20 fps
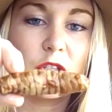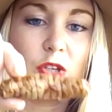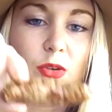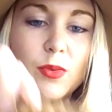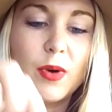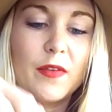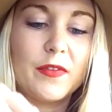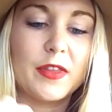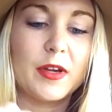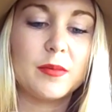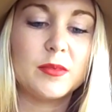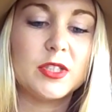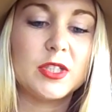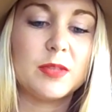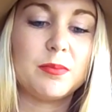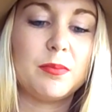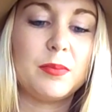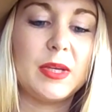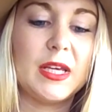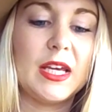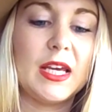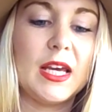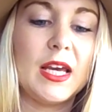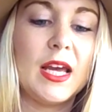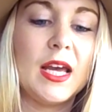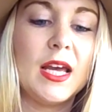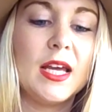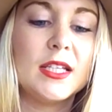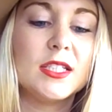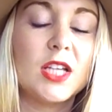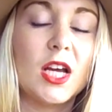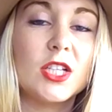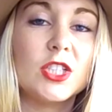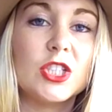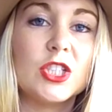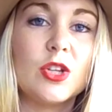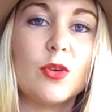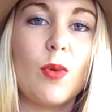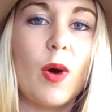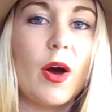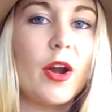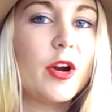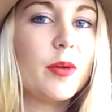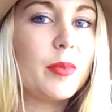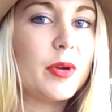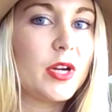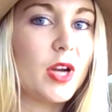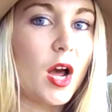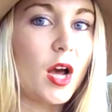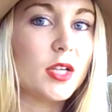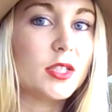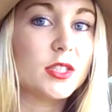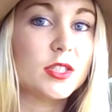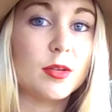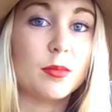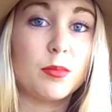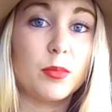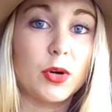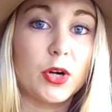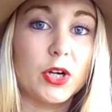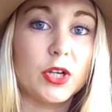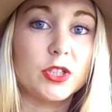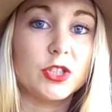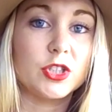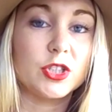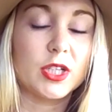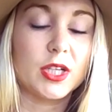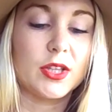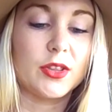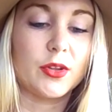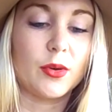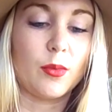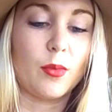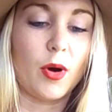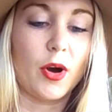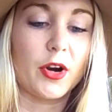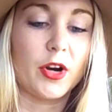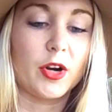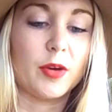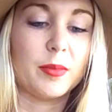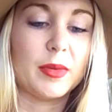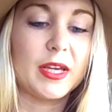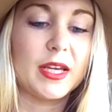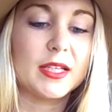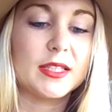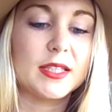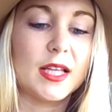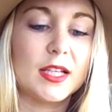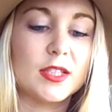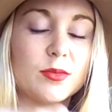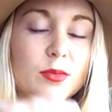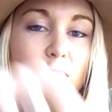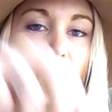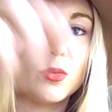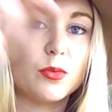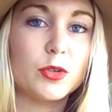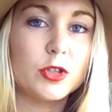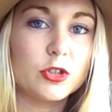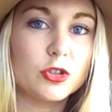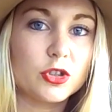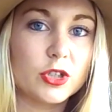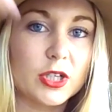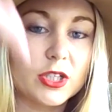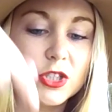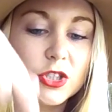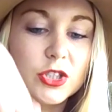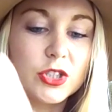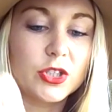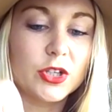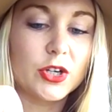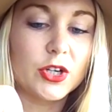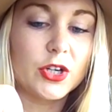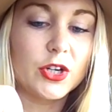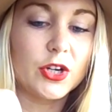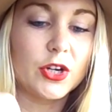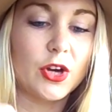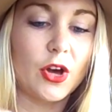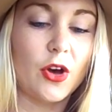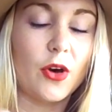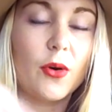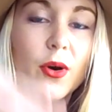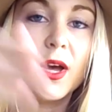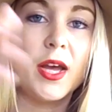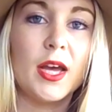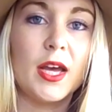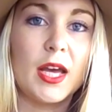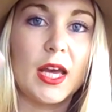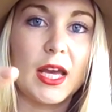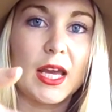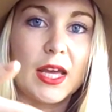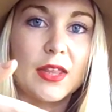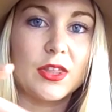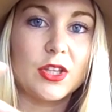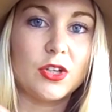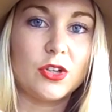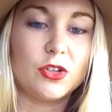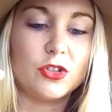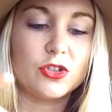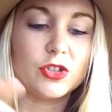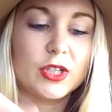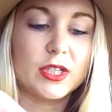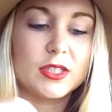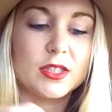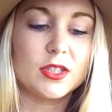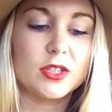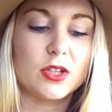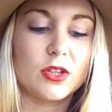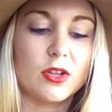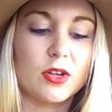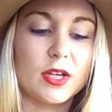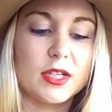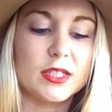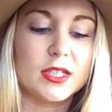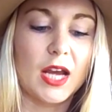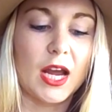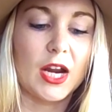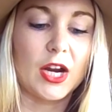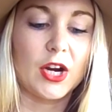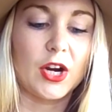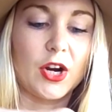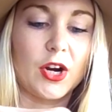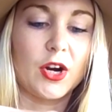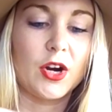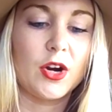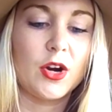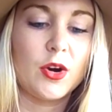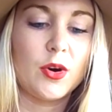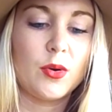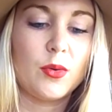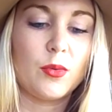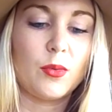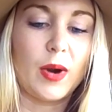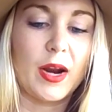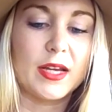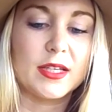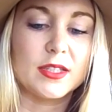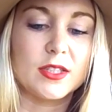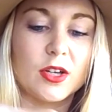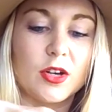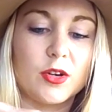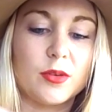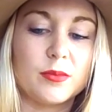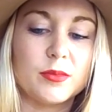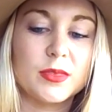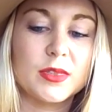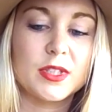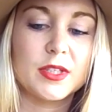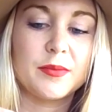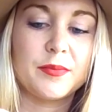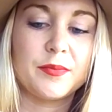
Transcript: You want them to be touching the water but not submerged in the water, because that's where the root structures are going to go and get the nutrients to the entire rhizomes.